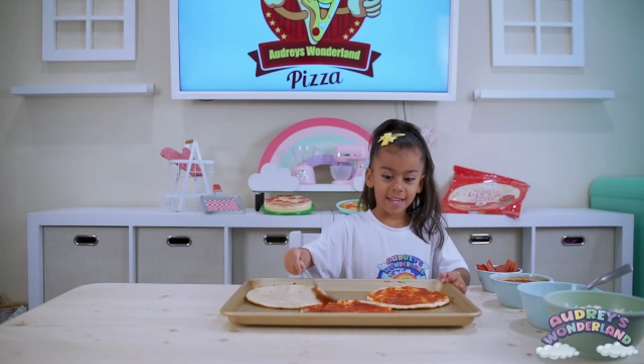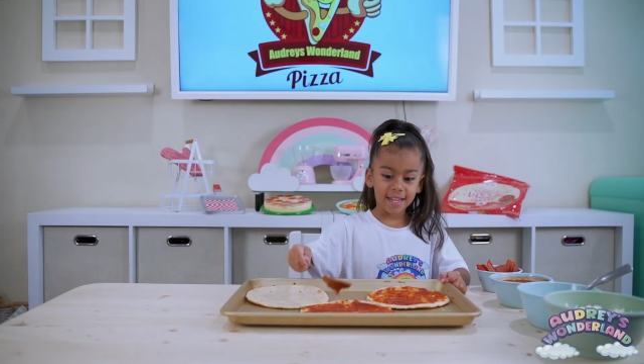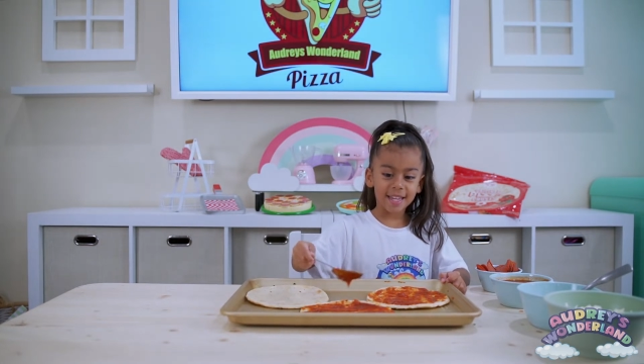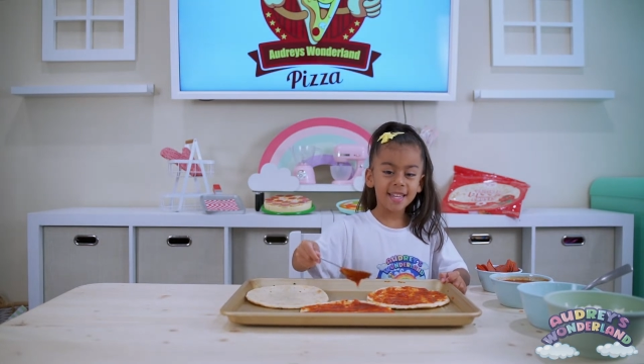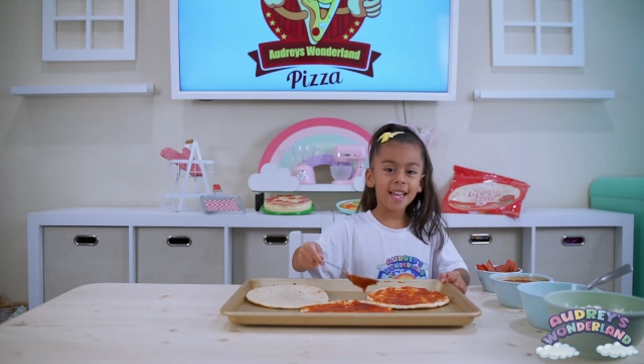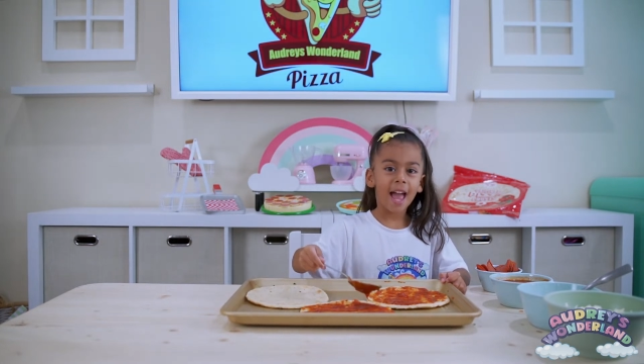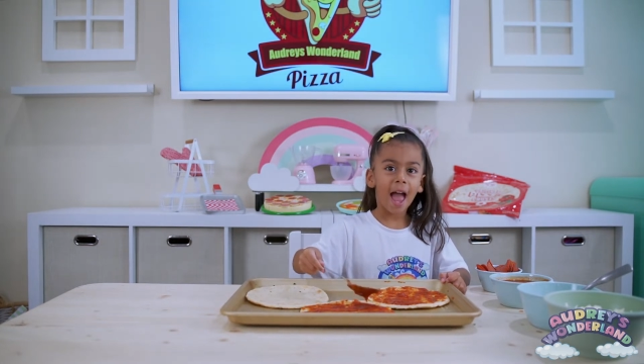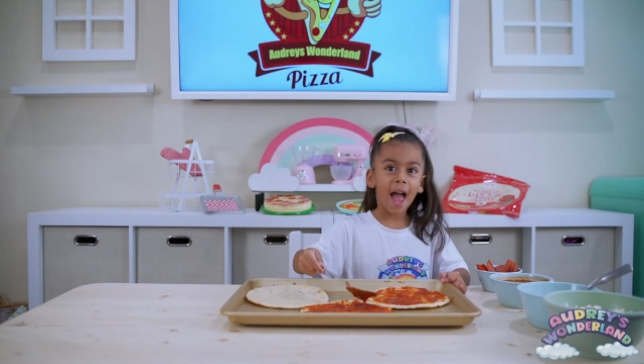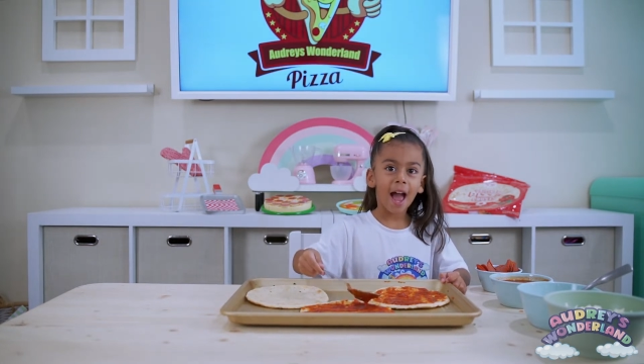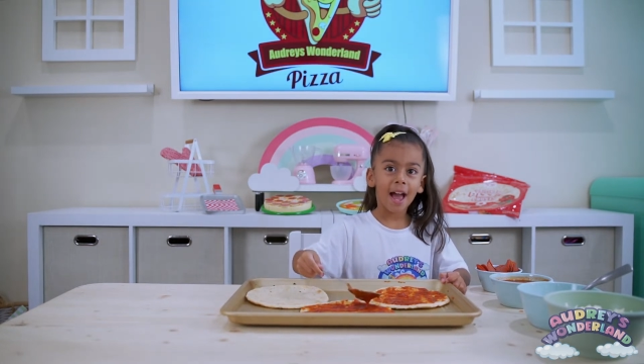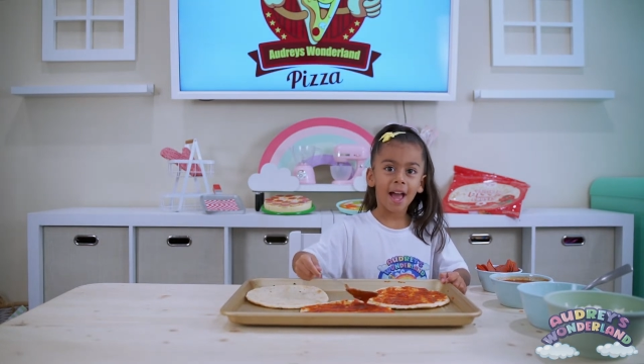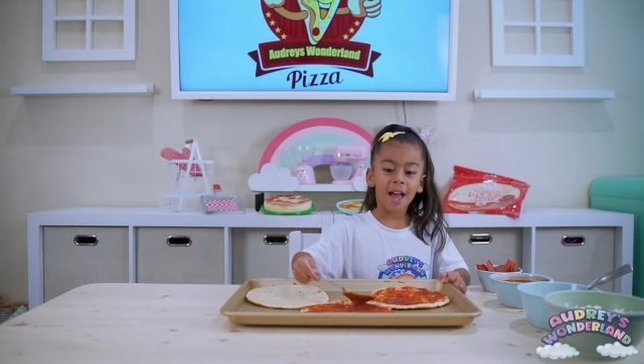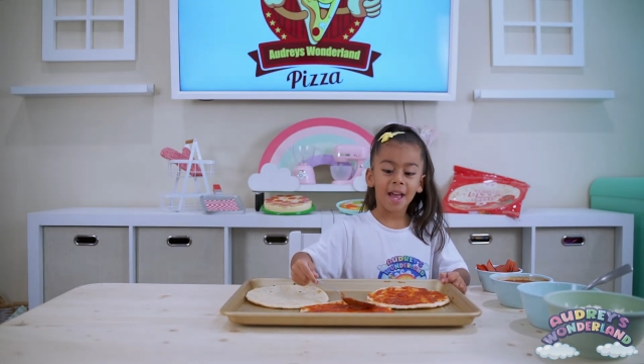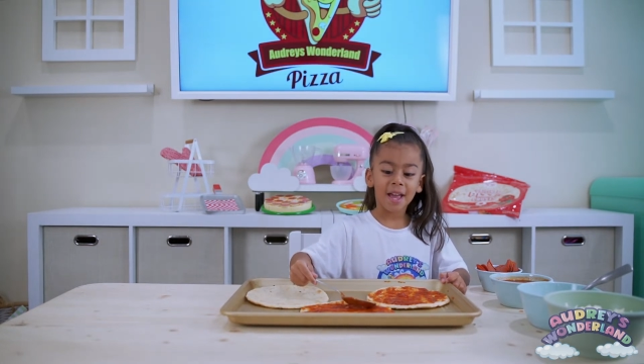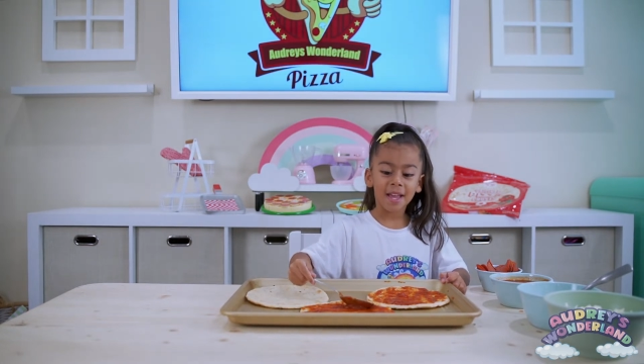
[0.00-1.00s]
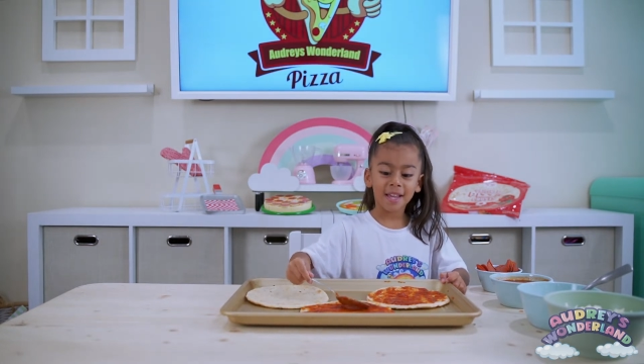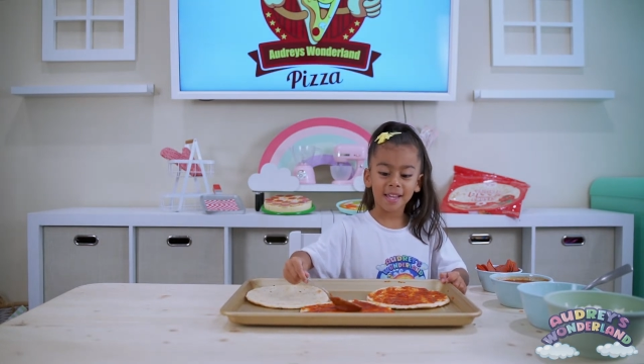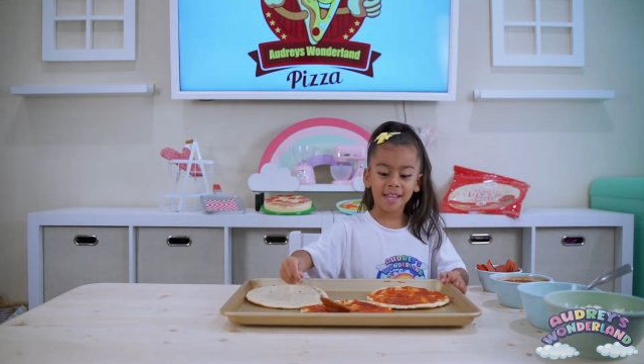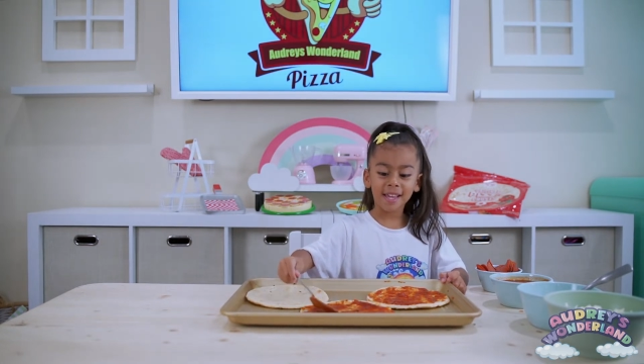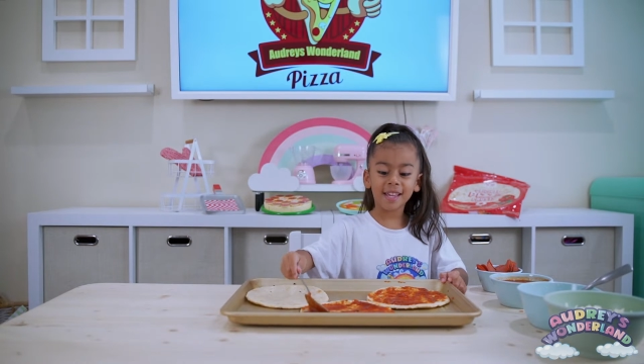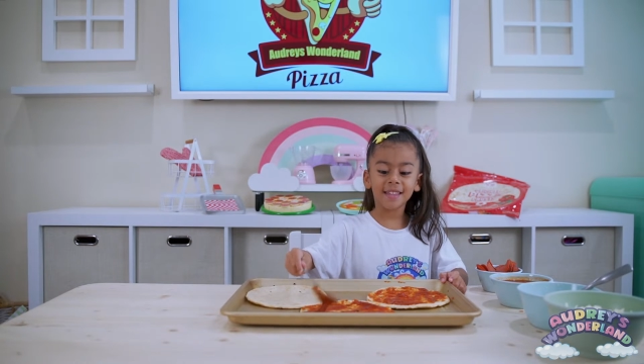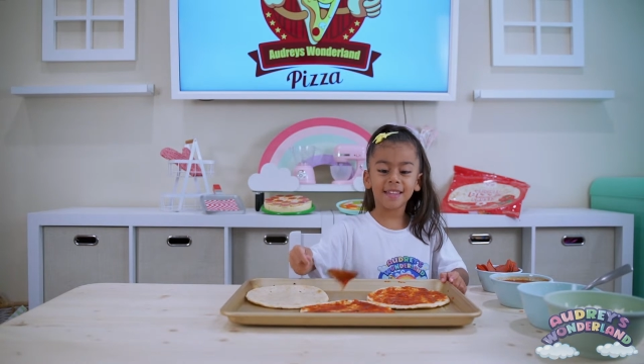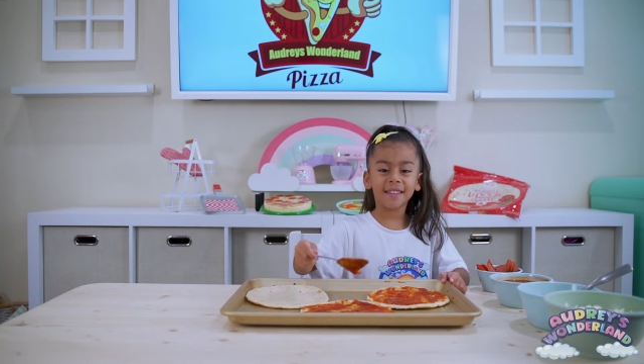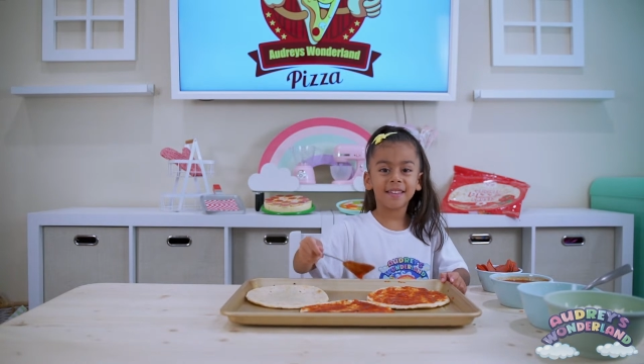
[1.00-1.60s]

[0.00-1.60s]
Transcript: Yeah, he's